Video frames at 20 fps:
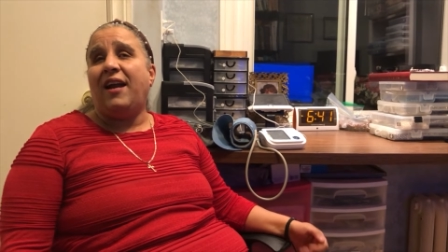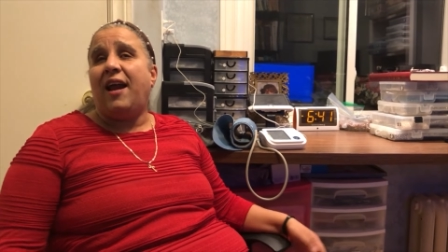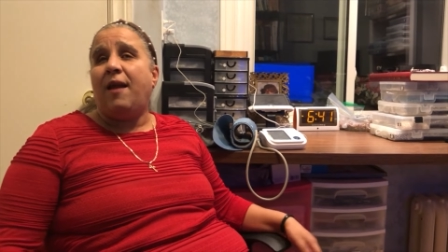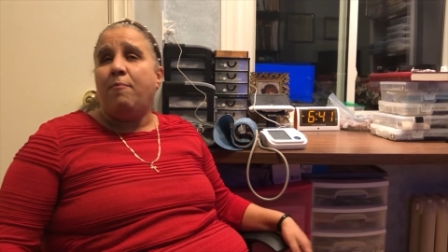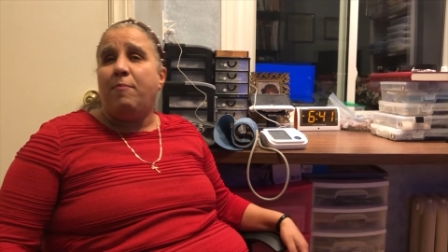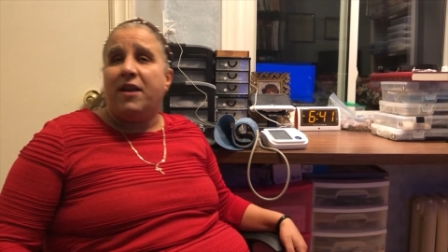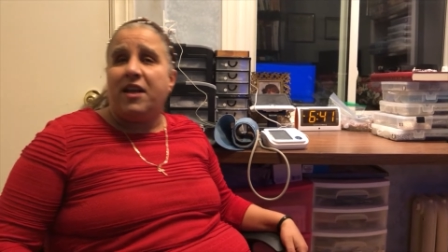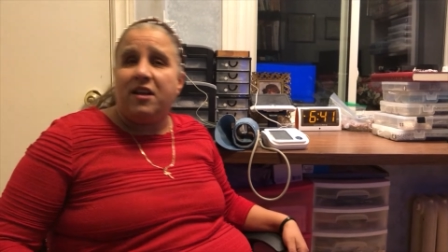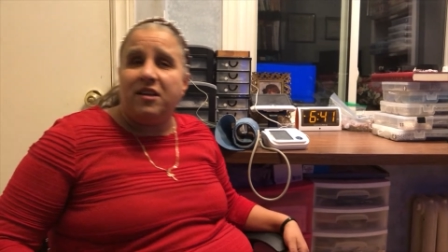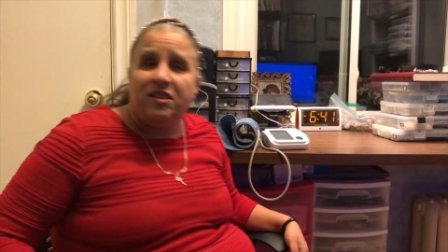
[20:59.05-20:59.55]
And
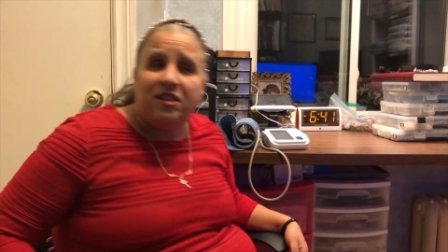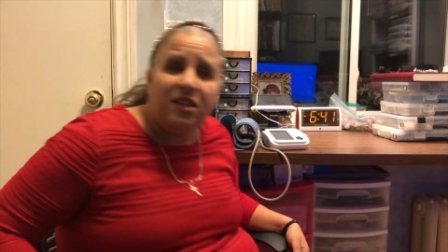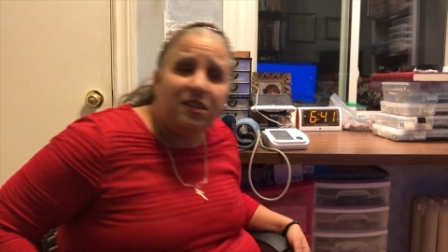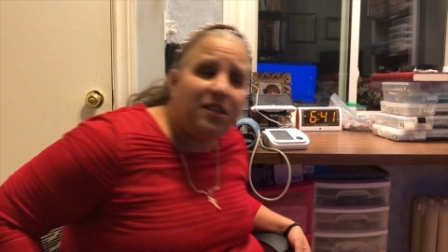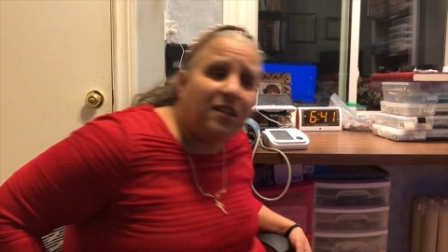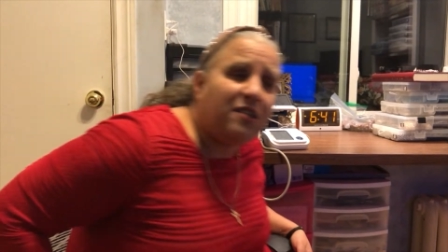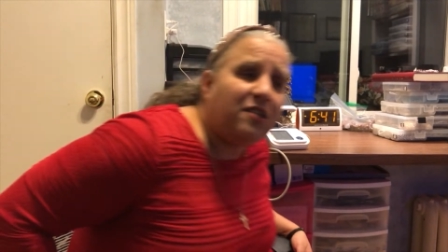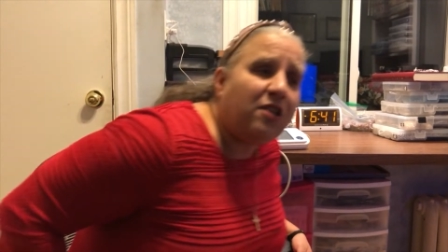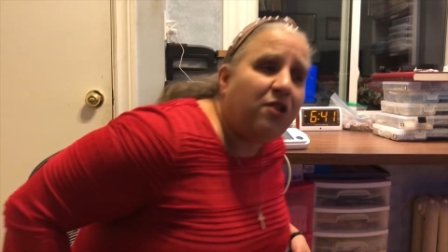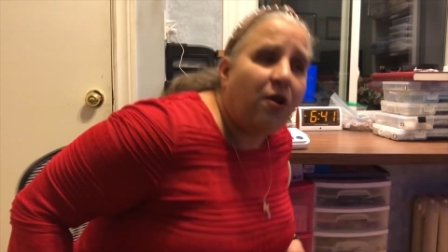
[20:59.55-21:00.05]
because this
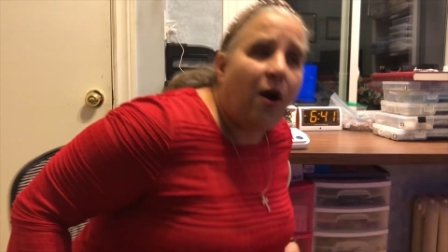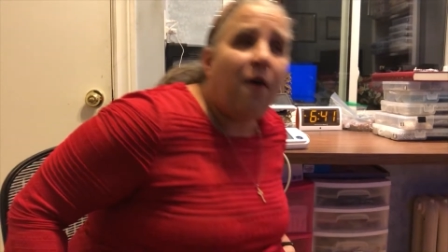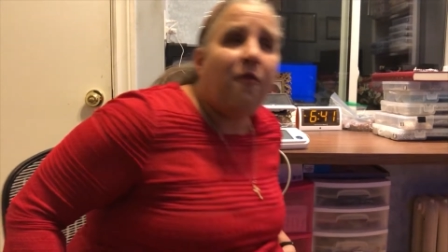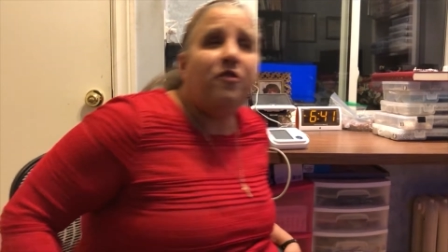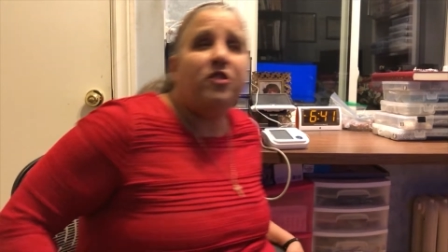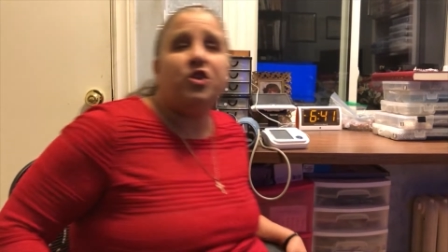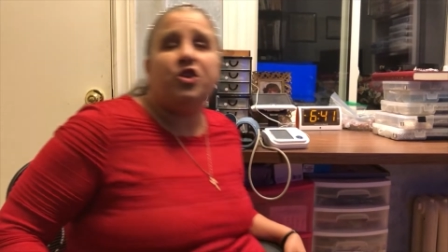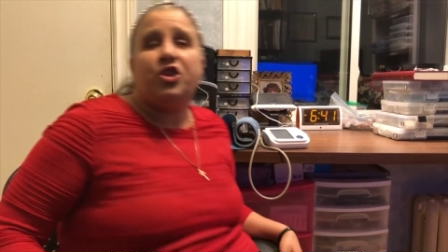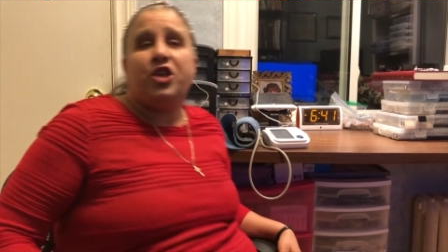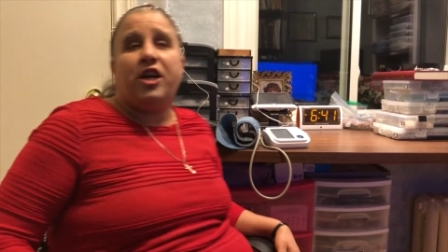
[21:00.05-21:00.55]
is an
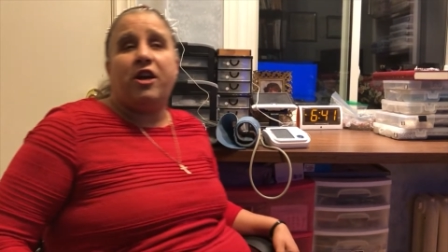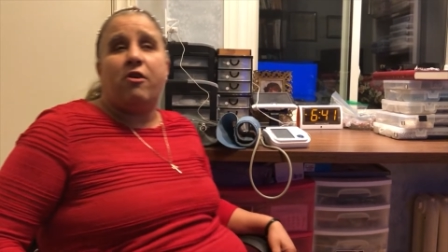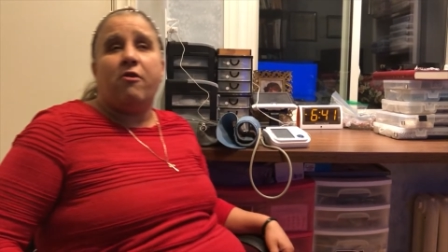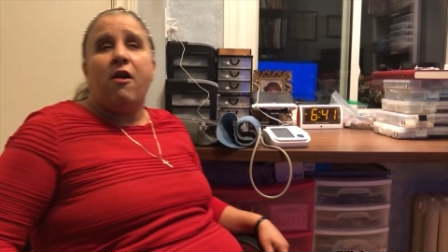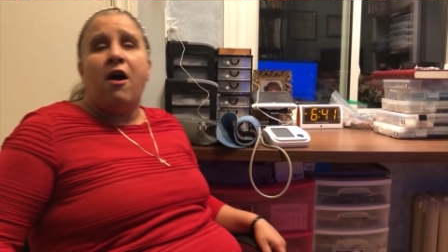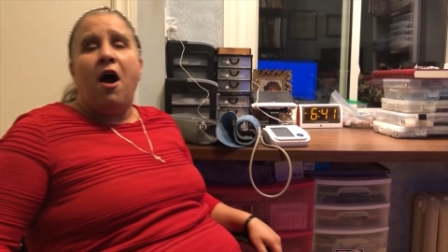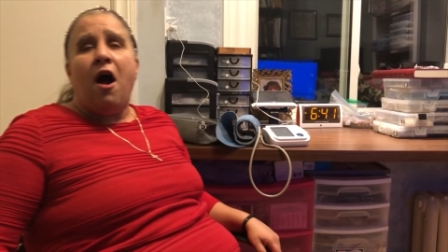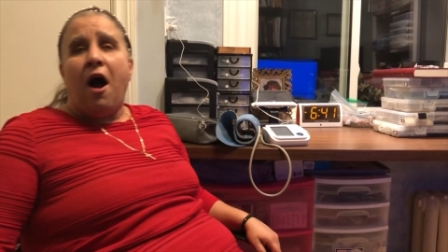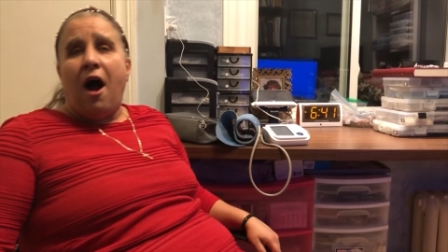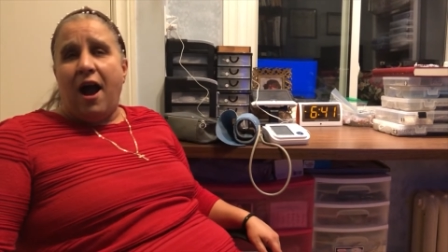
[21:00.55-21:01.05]
office chair,
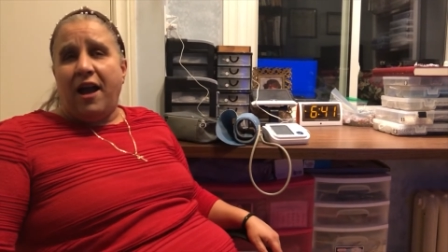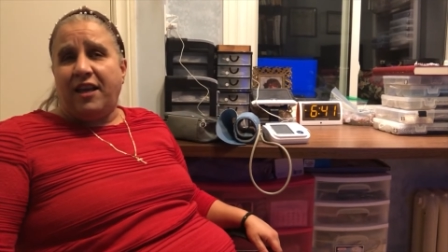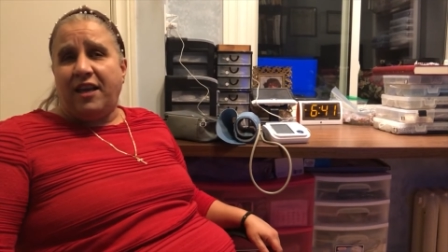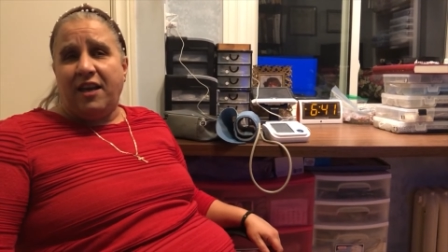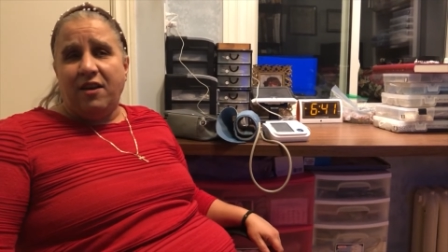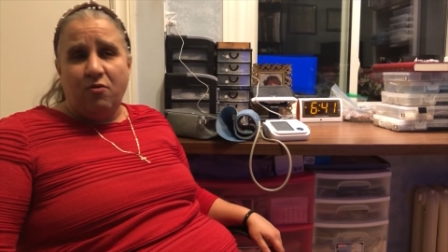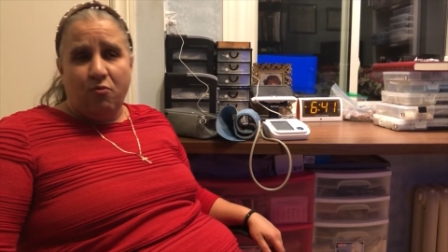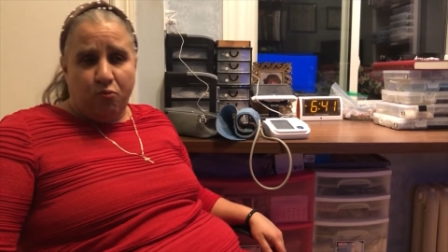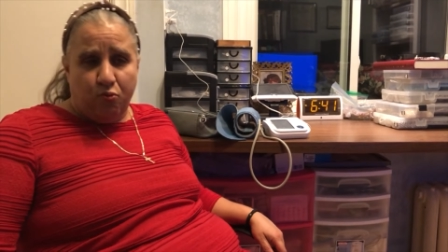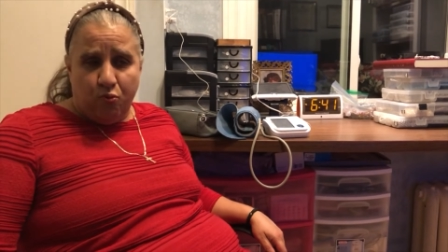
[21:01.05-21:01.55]
I
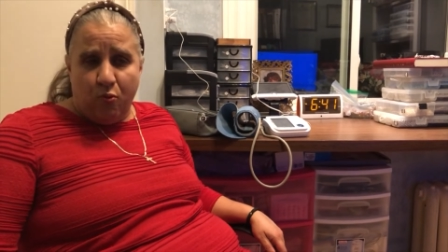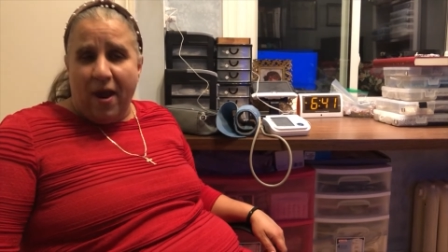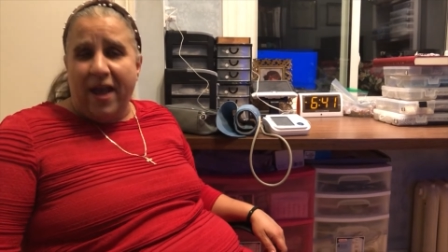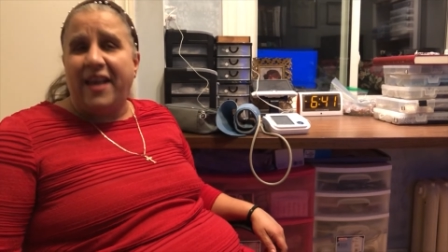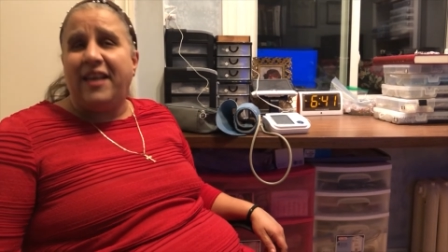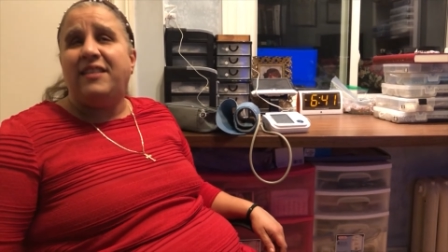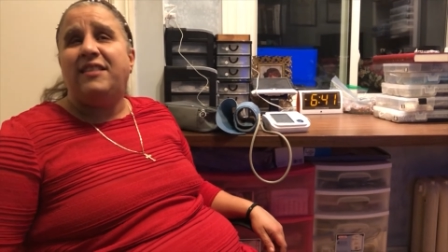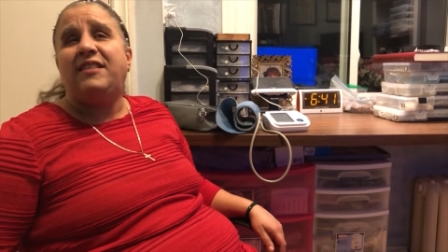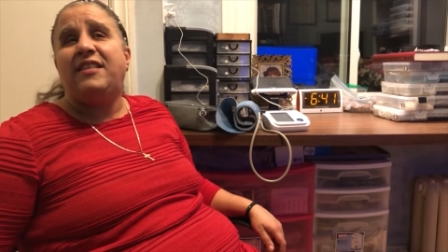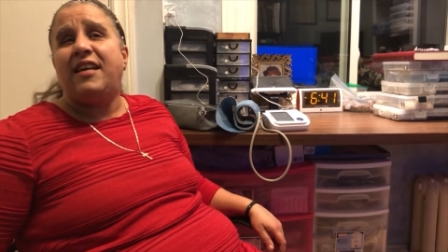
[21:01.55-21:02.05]
can
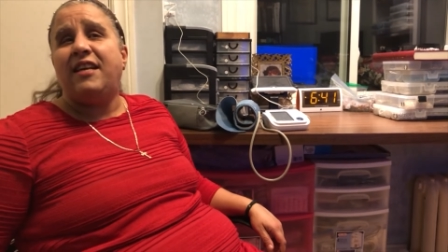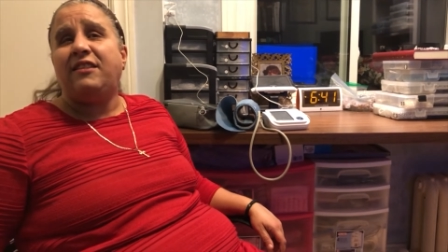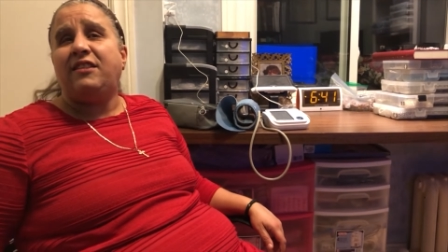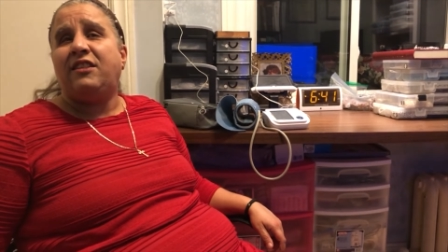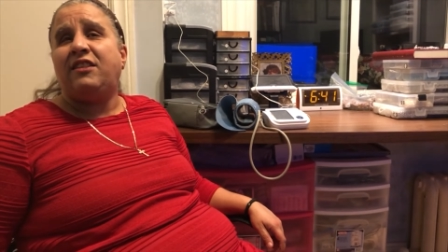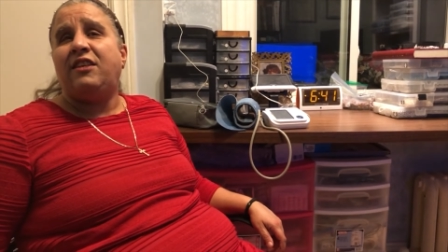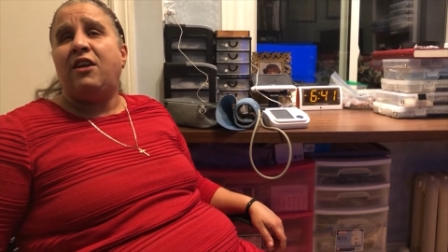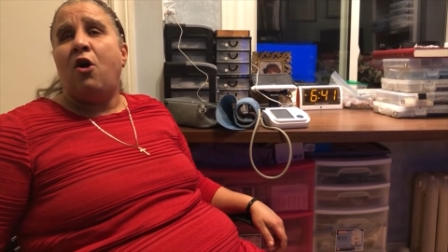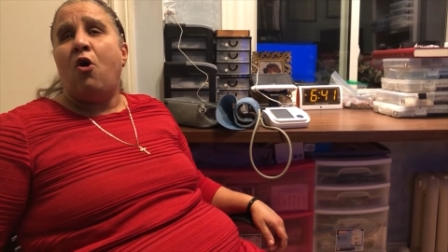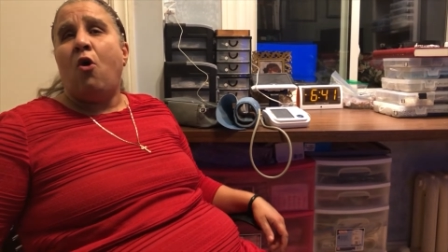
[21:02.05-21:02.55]
raise
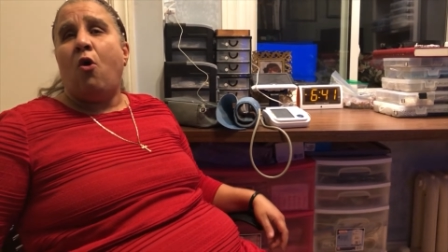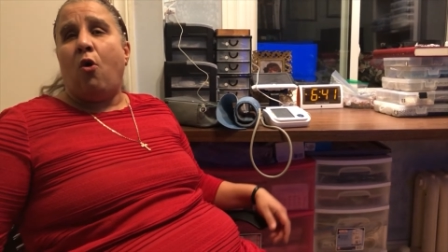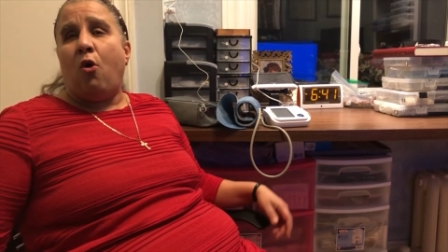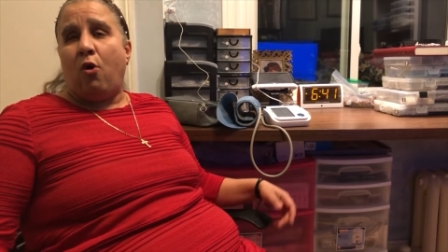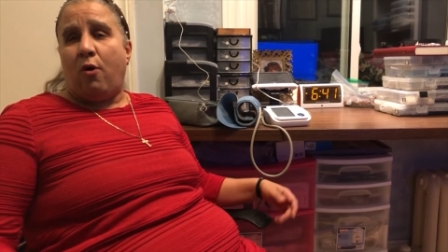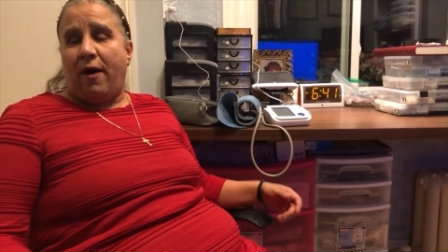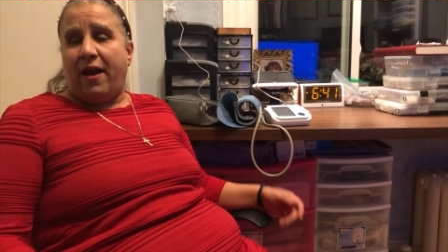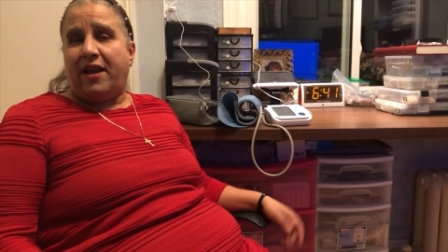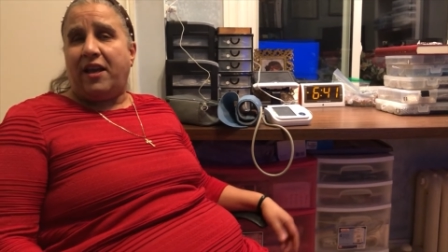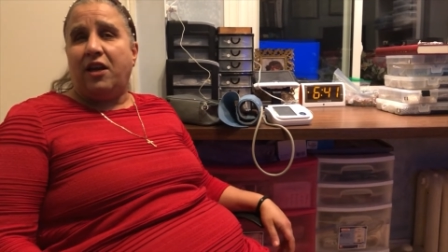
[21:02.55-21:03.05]
it
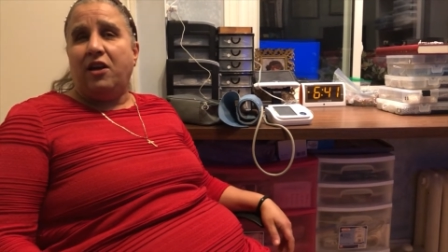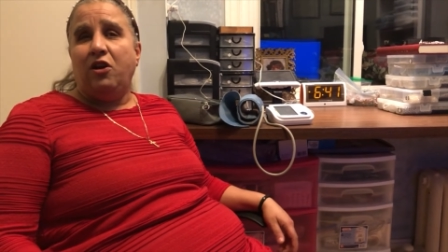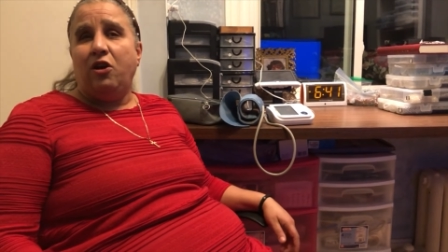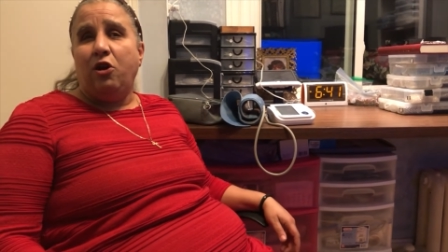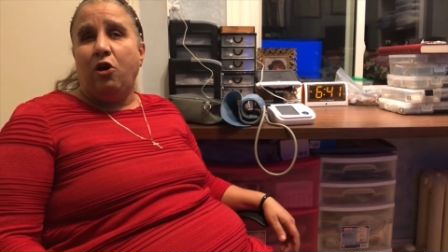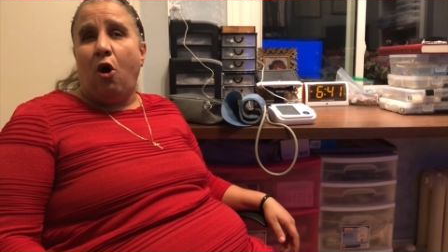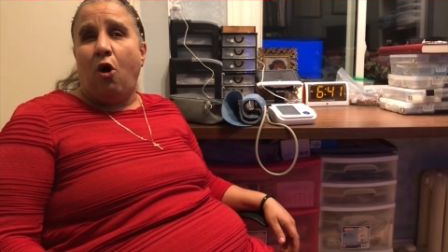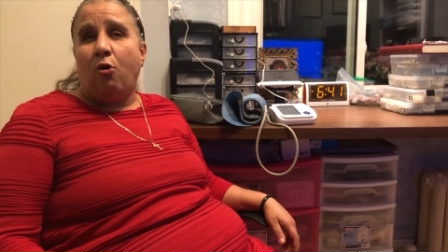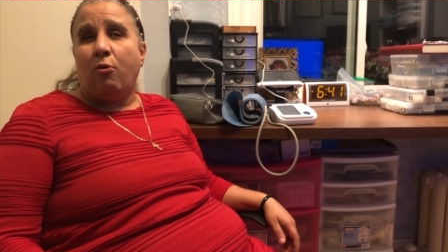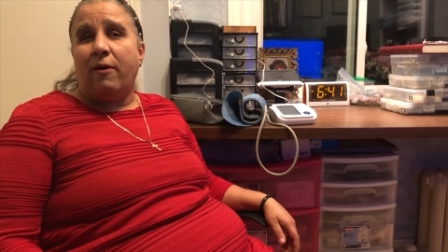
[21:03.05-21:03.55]
or I can
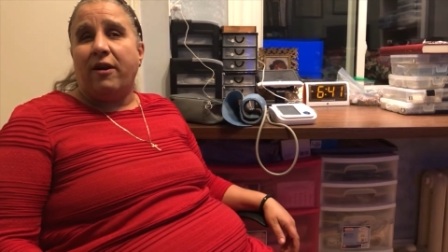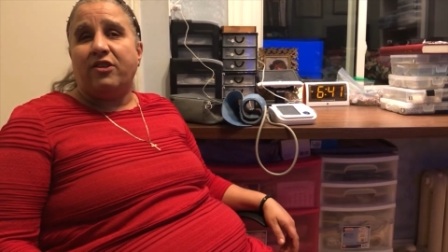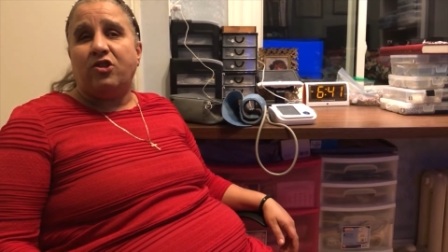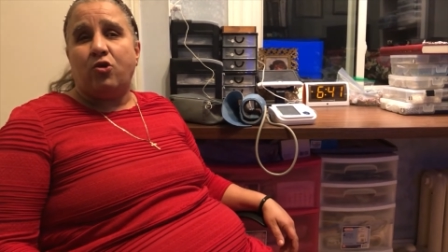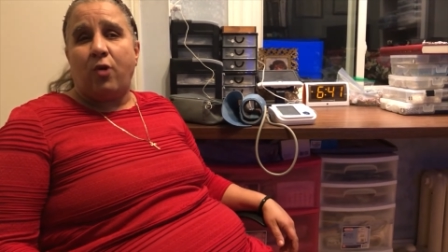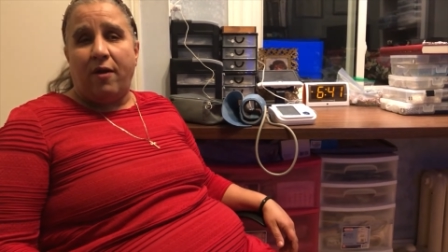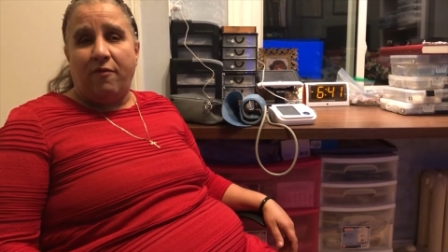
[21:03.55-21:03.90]
lower it. So